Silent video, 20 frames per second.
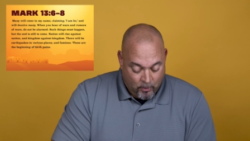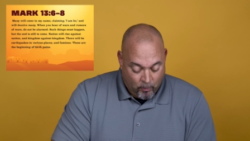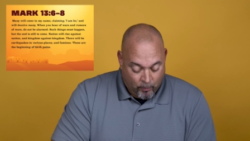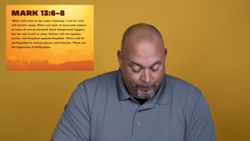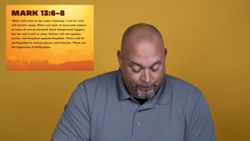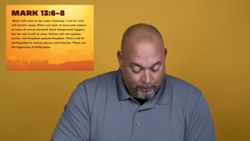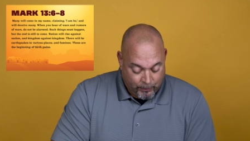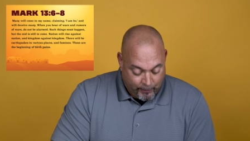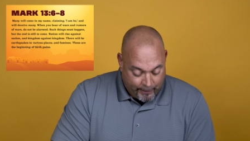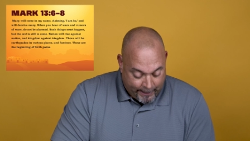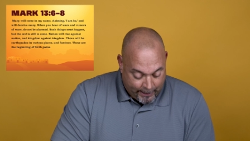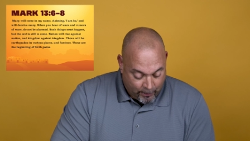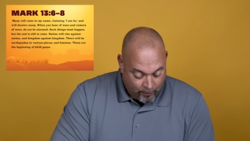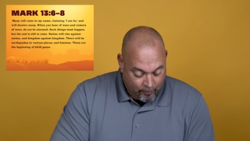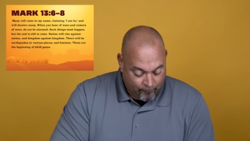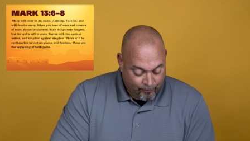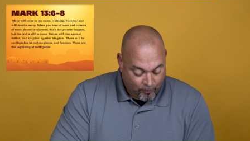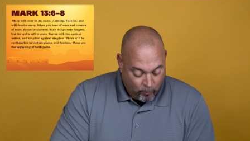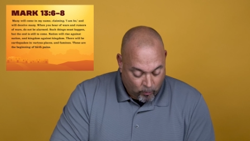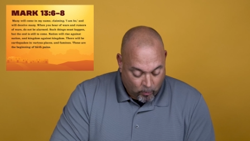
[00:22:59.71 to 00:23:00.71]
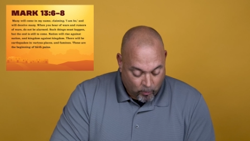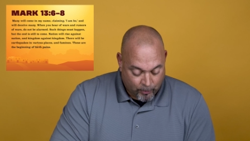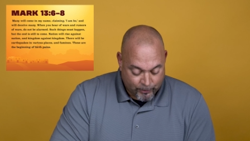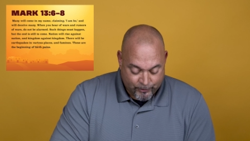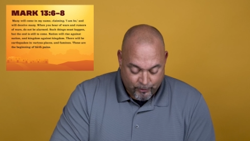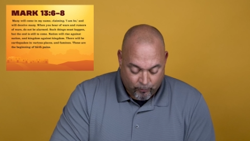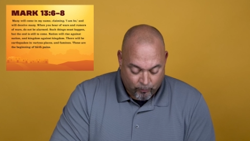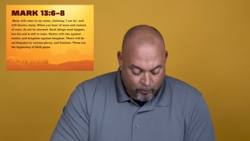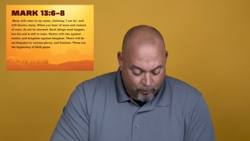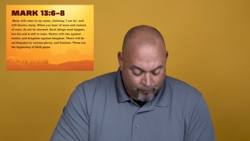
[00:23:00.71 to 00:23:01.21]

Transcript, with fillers: When you hear of the wars and